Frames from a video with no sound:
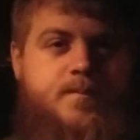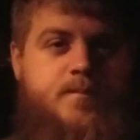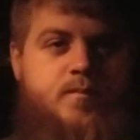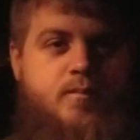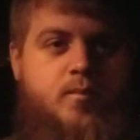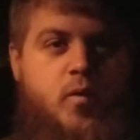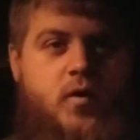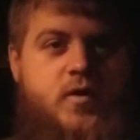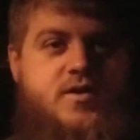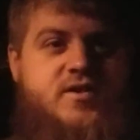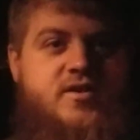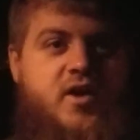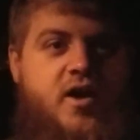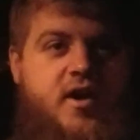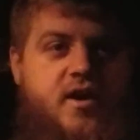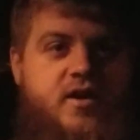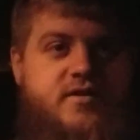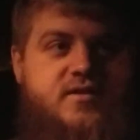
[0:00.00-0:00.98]
More
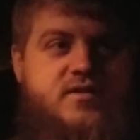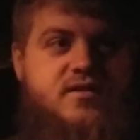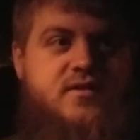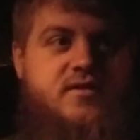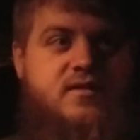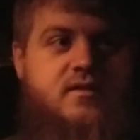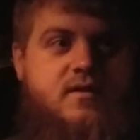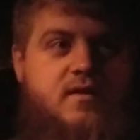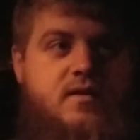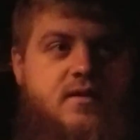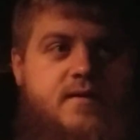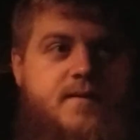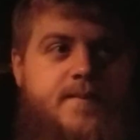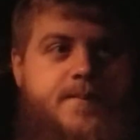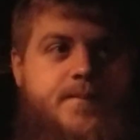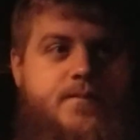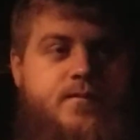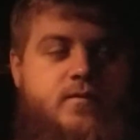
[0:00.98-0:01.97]
stars
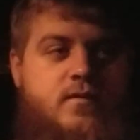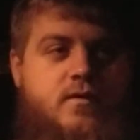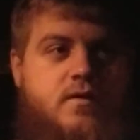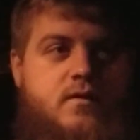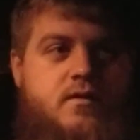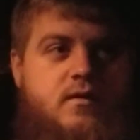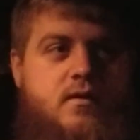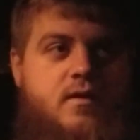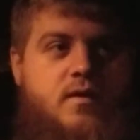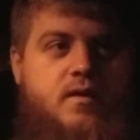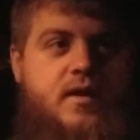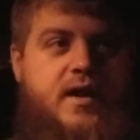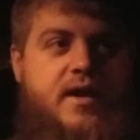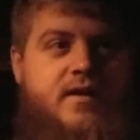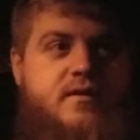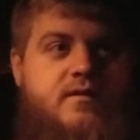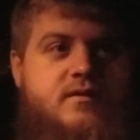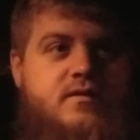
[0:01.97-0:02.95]

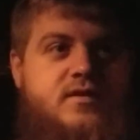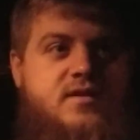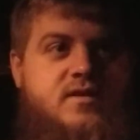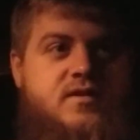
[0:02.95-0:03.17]
than